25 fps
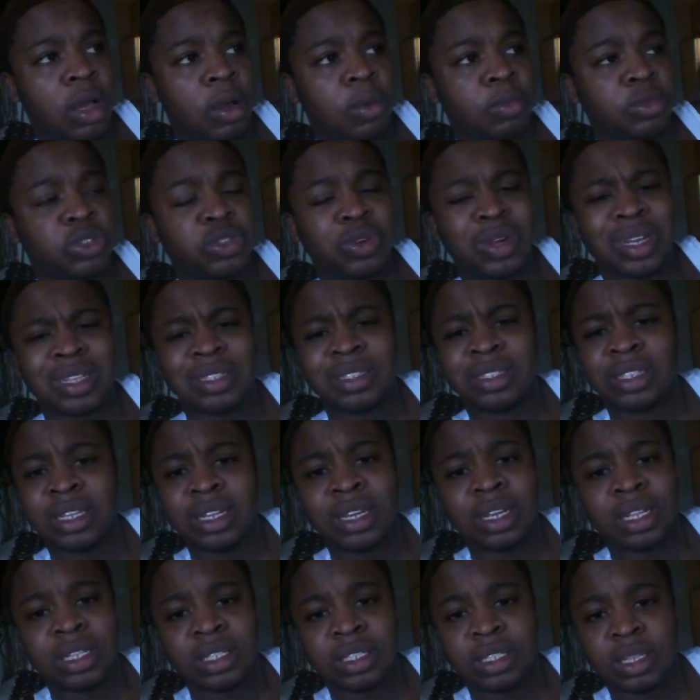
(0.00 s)

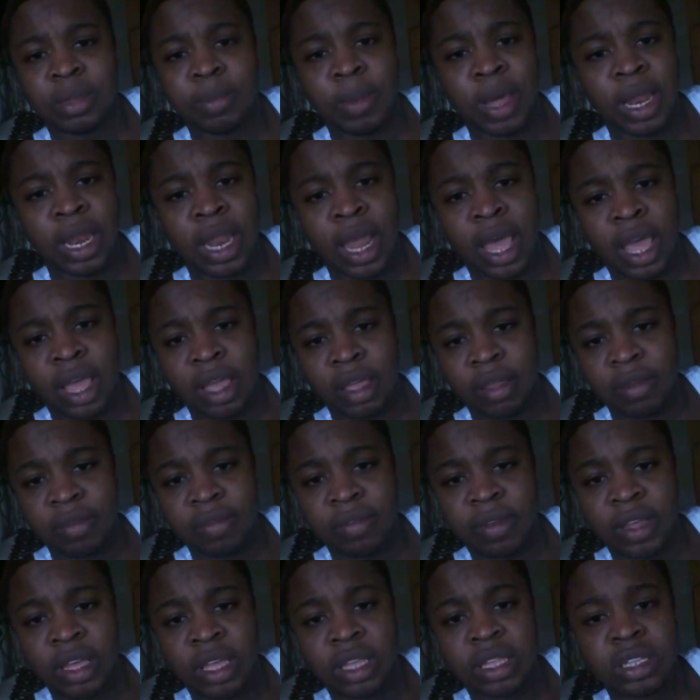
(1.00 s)
transcendence in my
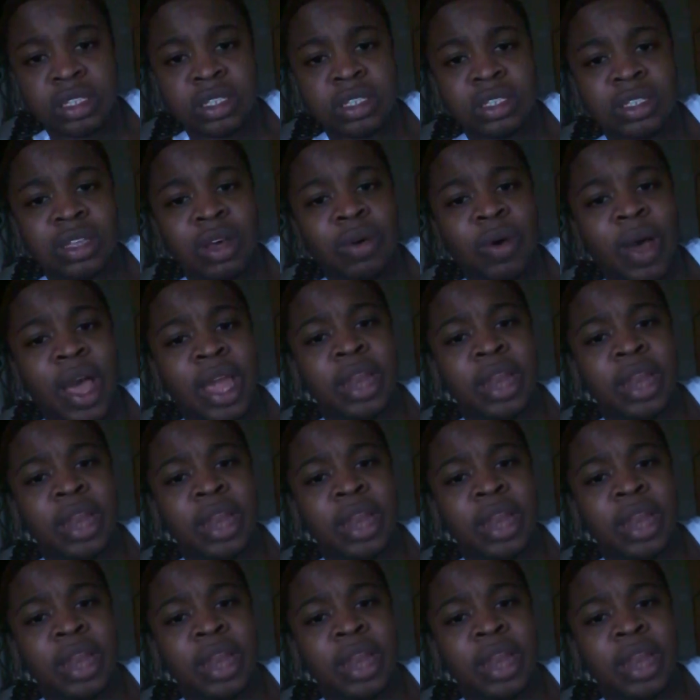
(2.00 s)
life. So